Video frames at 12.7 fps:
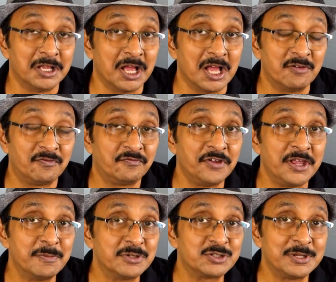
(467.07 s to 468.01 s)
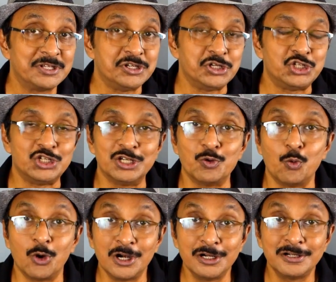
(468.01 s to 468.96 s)
a famous magician,
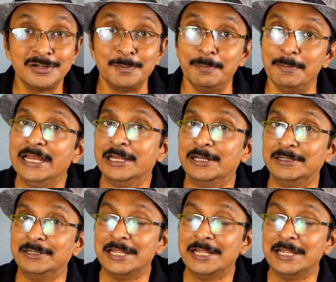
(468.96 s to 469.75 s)
Werner Miller.